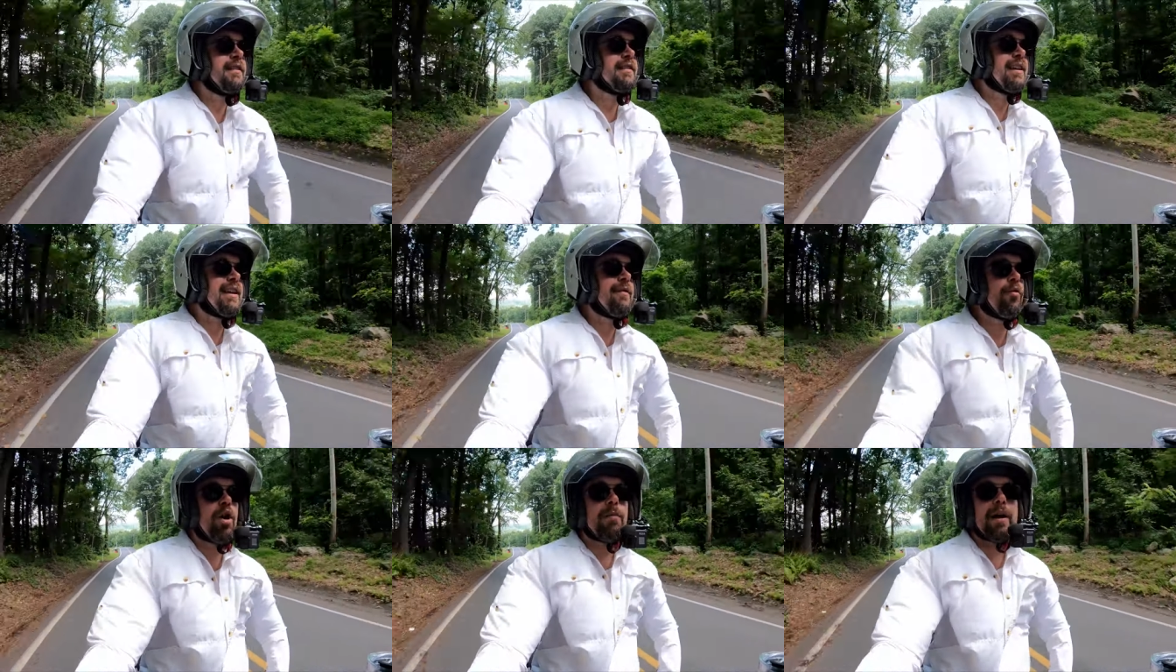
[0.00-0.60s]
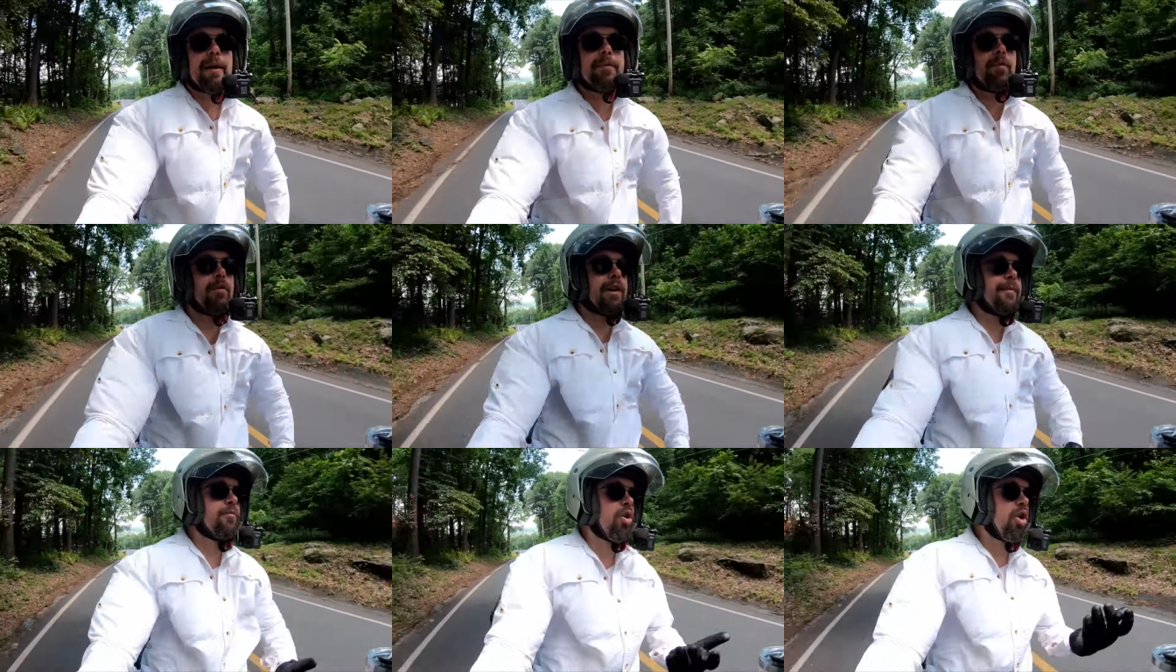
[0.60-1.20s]
It's kind of warm out, but
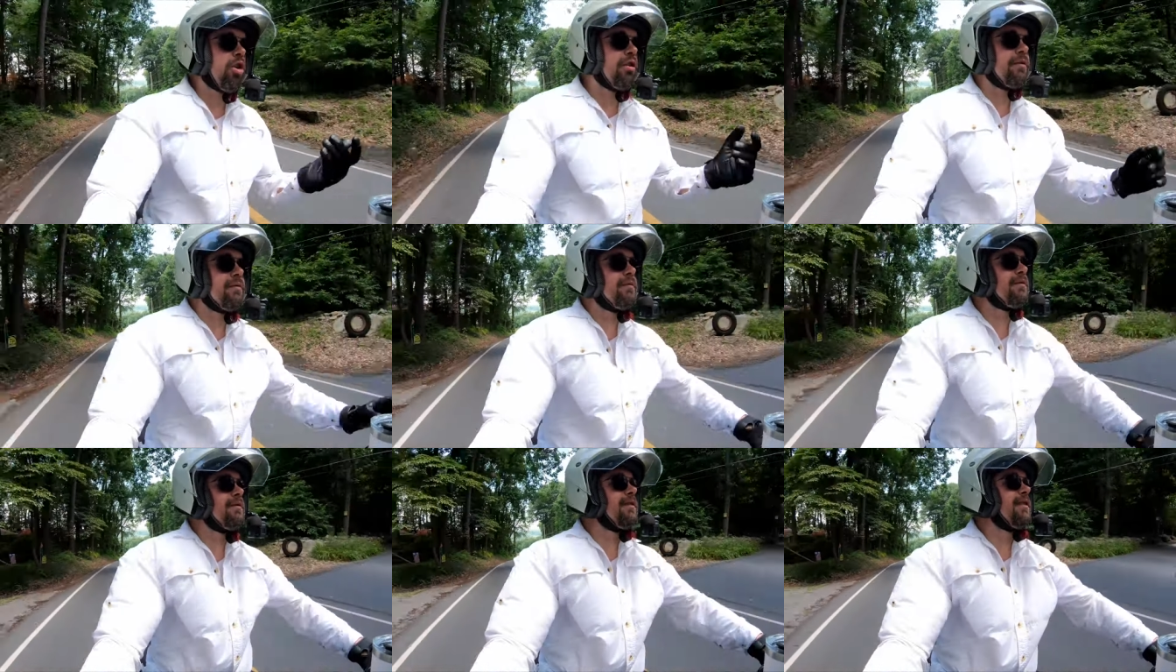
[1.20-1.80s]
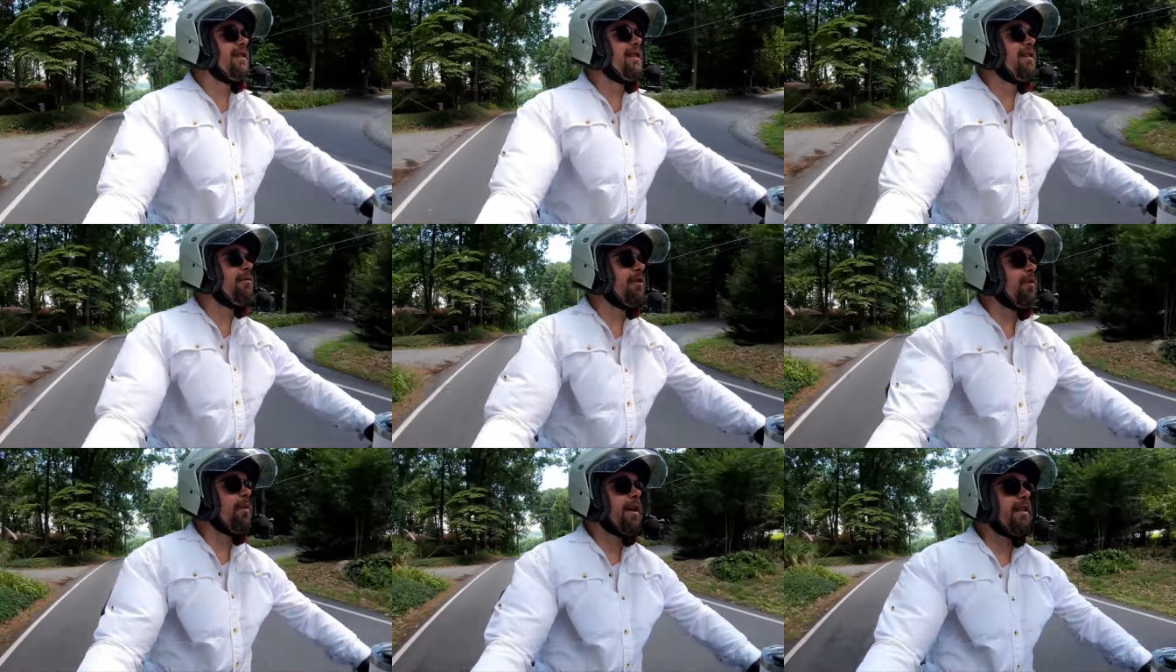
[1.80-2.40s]
when I'm rolling
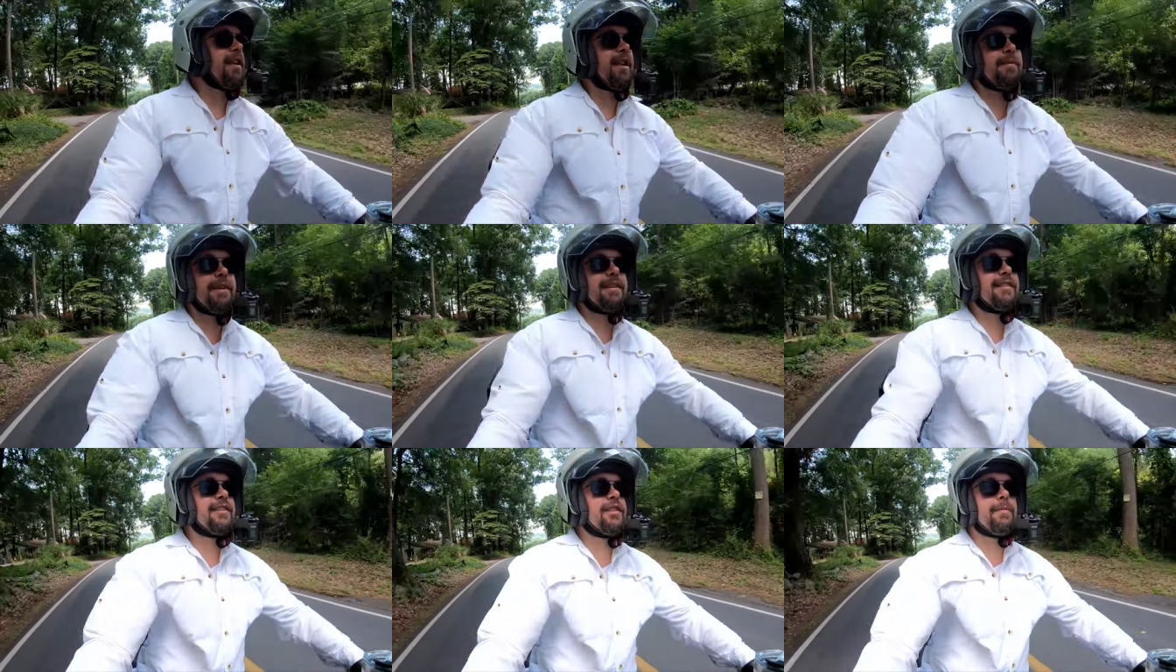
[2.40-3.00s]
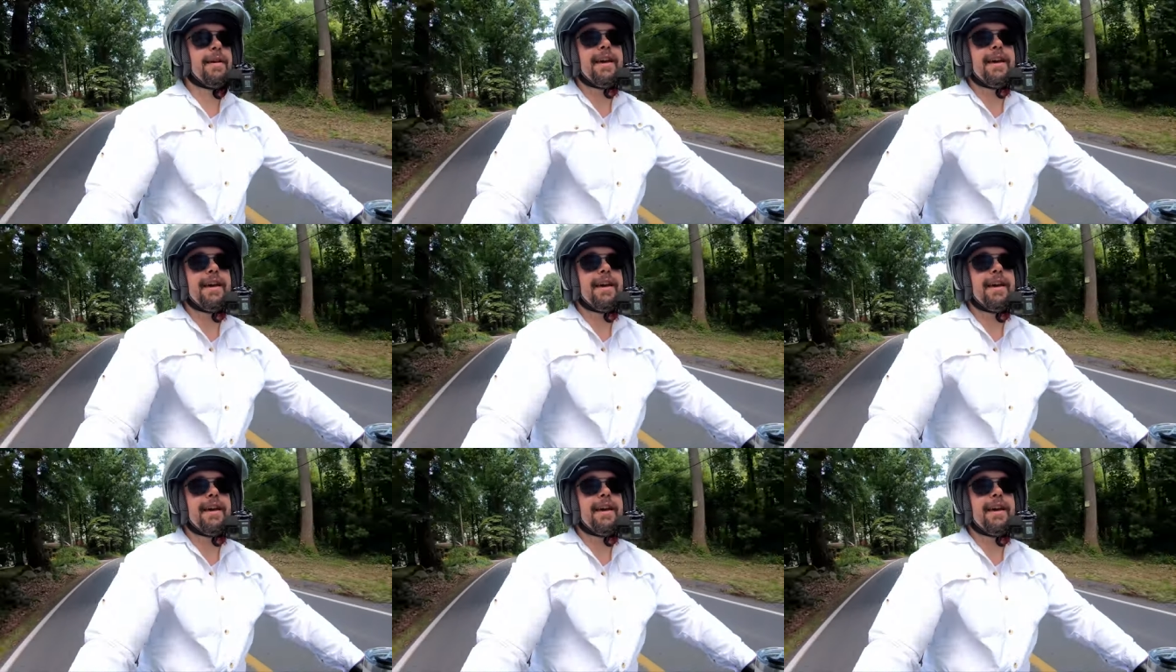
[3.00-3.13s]
with the wind at me, it's not so